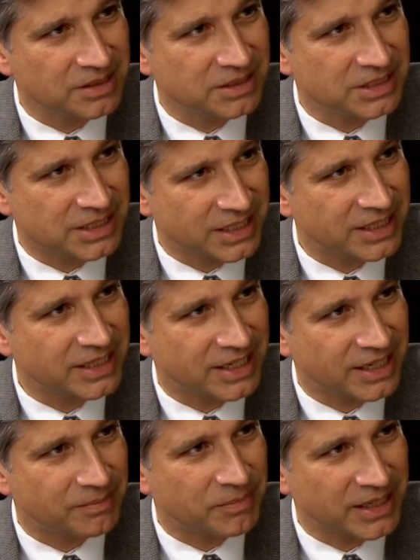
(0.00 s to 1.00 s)
sitting
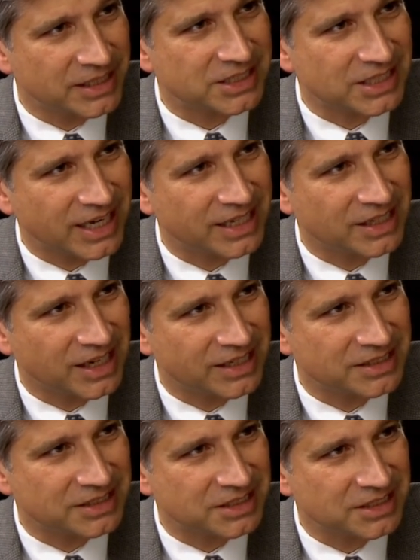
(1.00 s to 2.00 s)
there by the
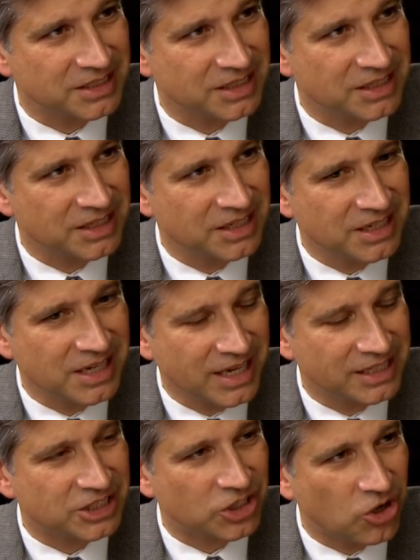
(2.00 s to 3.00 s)
sidelines,
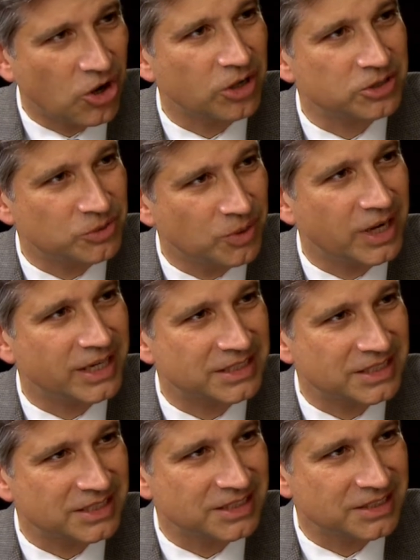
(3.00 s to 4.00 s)
it's a call to
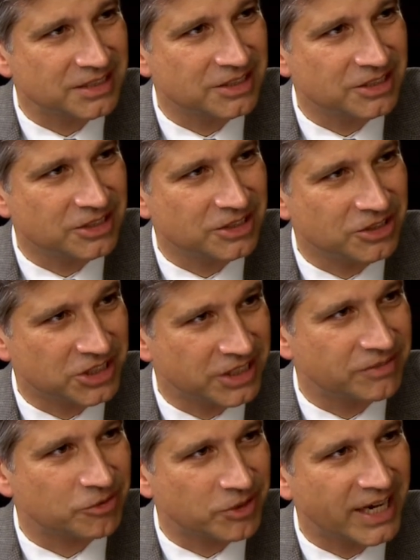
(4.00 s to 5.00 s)
us to
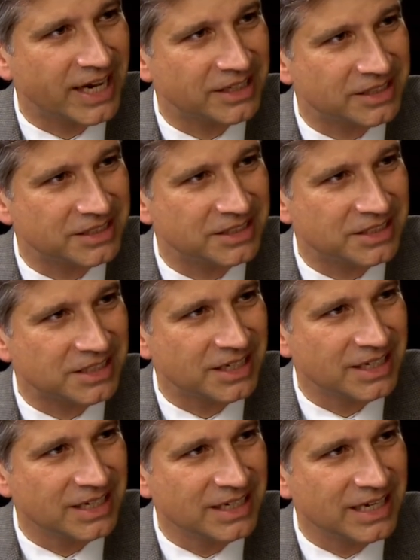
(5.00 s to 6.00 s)
shift realities
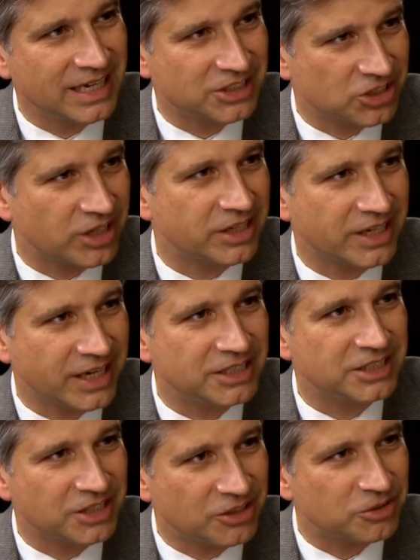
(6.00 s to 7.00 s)
and start
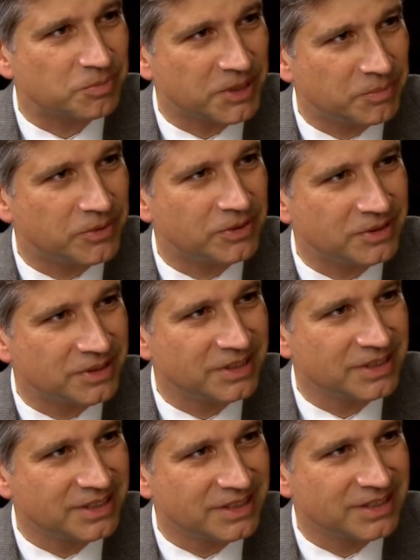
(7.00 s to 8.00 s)
engaging those people
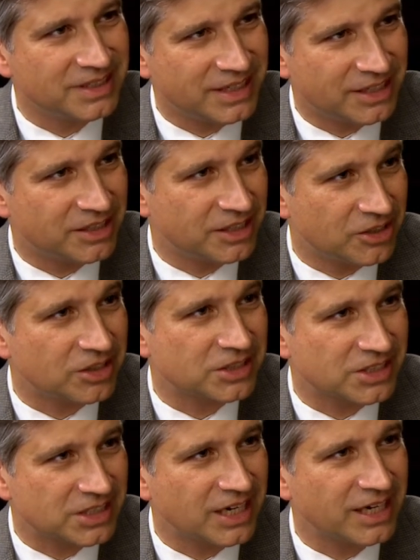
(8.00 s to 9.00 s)
in our
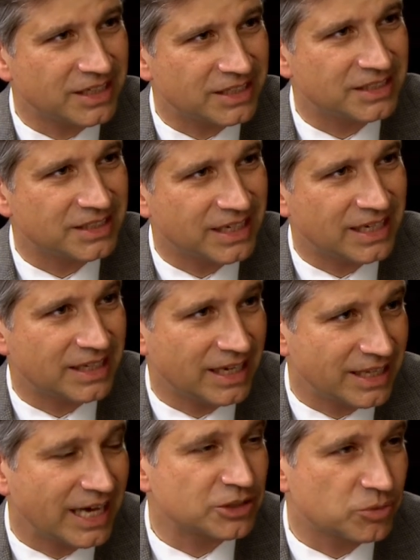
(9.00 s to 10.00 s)
society.
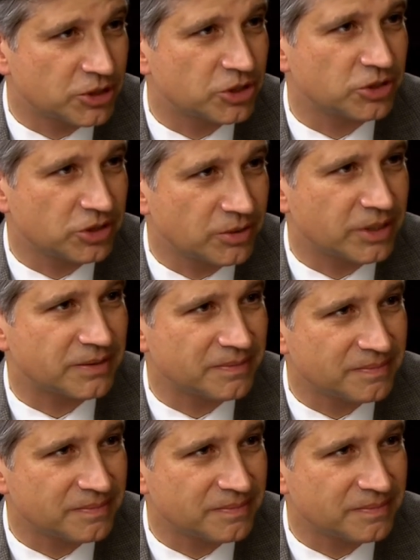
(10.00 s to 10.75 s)
And that's what you're doing.